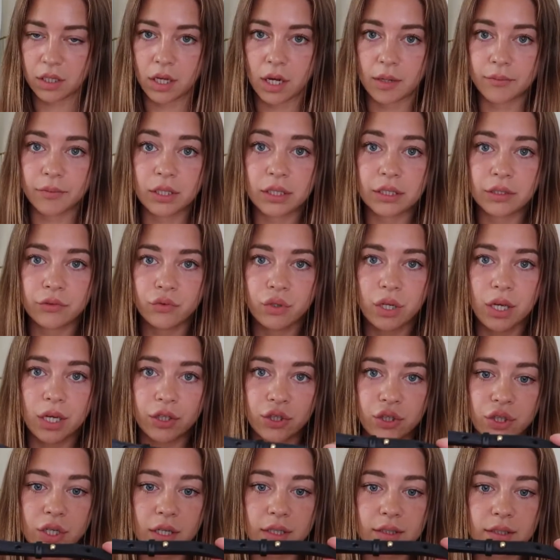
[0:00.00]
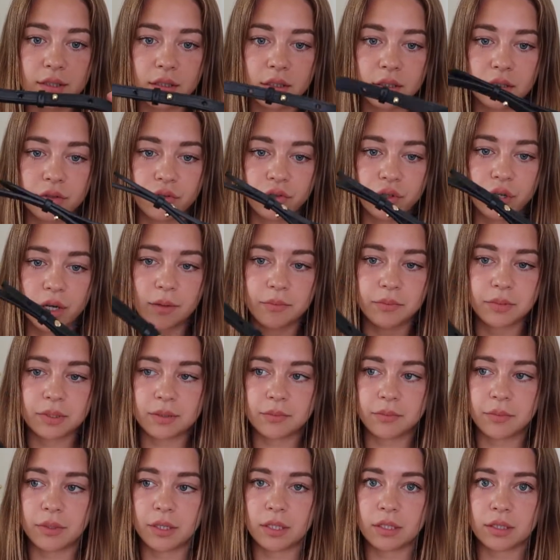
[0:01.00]
I'm gonna readjust the
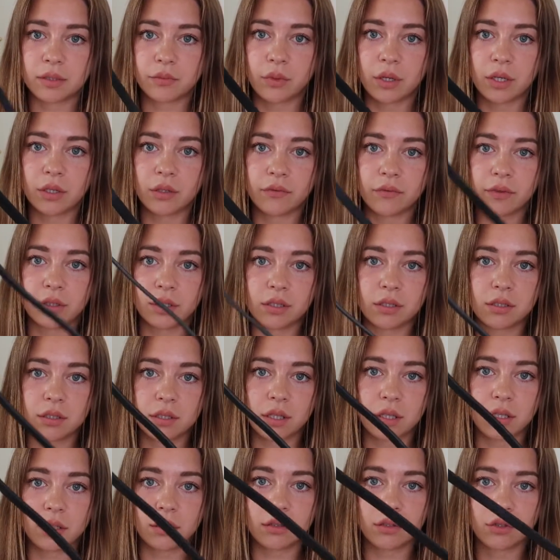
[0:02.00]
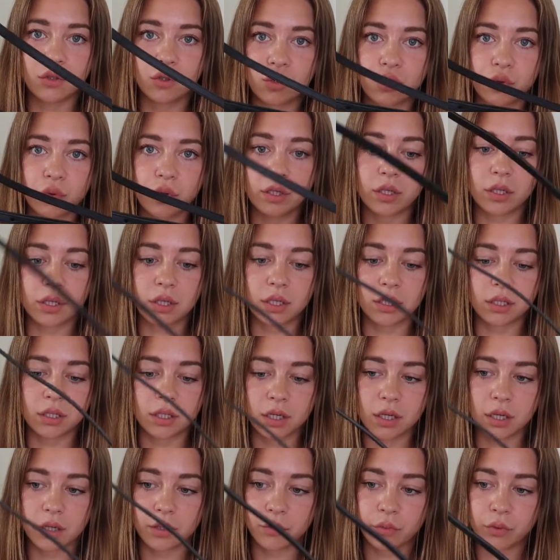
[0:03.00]
straps because one of these is a little shorter than
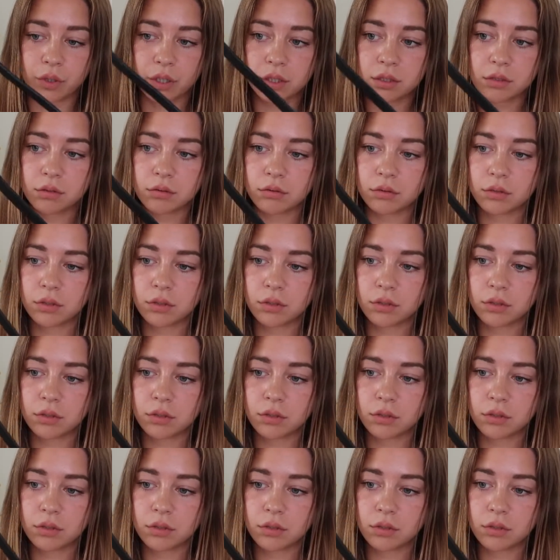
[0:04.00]
another one.